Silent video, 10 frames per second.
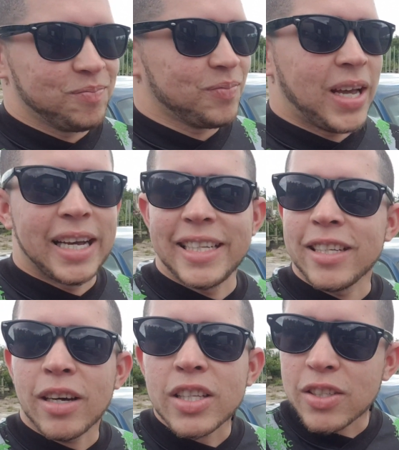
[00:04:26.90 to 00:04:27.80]
I did
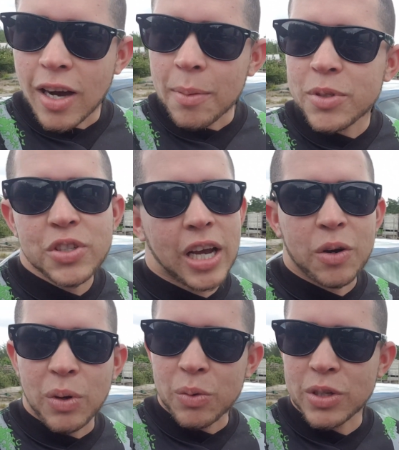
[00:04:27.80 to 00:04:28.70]
not stop to check
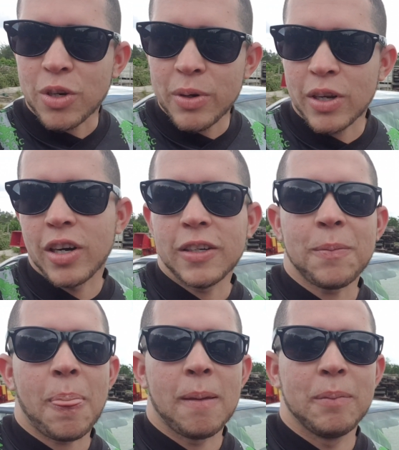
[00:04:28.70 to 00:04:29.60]
what was going on
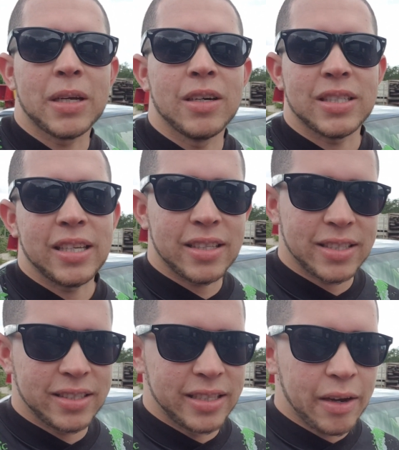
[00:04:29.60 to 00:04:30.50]
because it
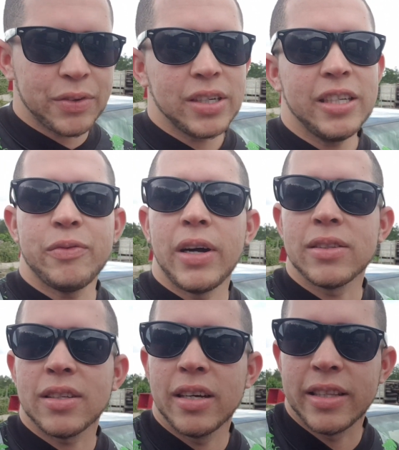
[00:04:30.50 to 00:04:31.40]
definitely felt
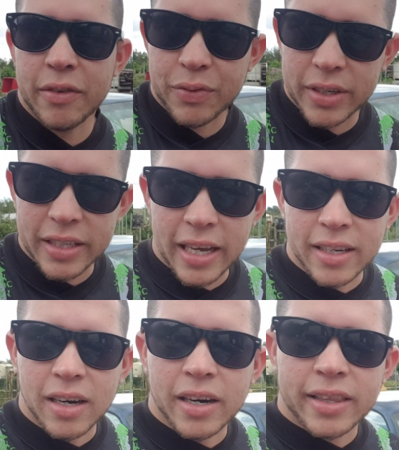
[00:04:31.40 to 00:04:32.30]
different
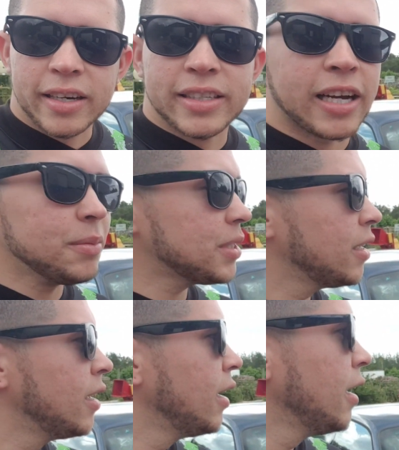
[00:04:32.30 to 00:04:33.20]
than other times.
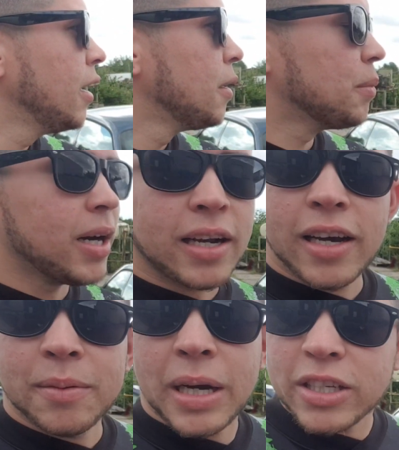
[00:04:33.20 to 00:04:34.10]
But
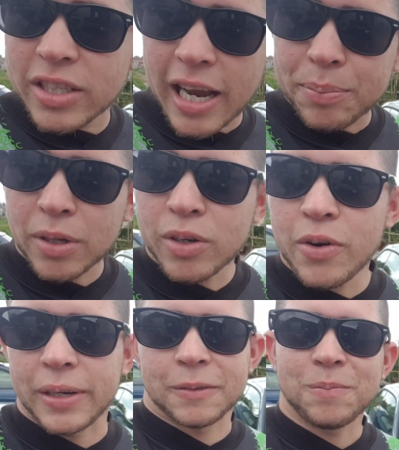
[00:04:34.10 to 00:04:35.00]
I just kept on
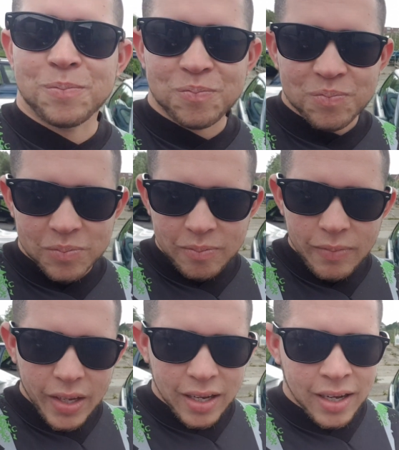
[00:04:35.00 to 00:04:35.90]
going
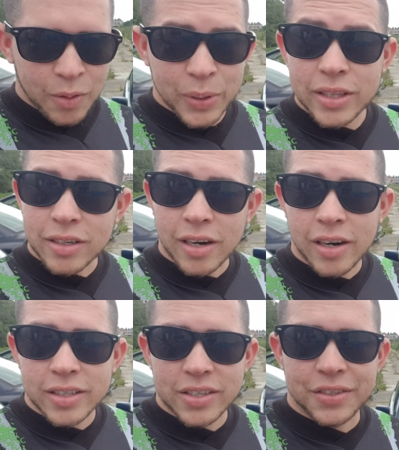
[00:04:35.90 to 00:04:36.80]
with the car
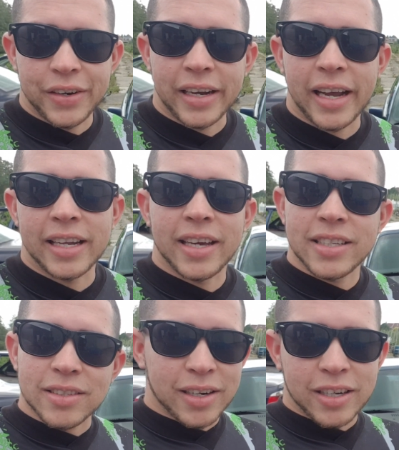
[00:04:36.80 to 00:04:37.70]
understeering, and I
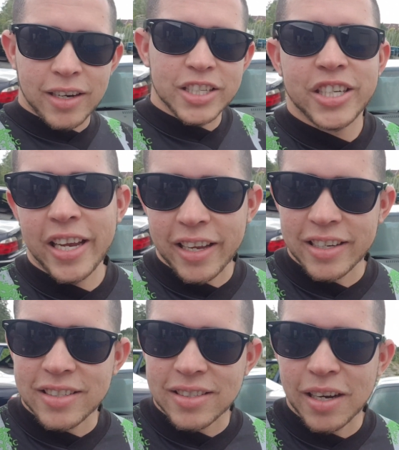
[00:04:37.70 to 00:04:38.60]
started clutch
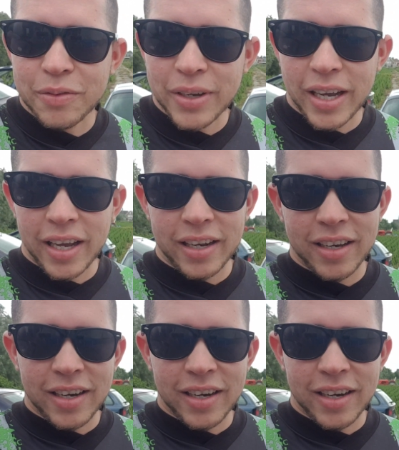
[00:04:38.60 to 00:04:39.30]
kicking and stuff. And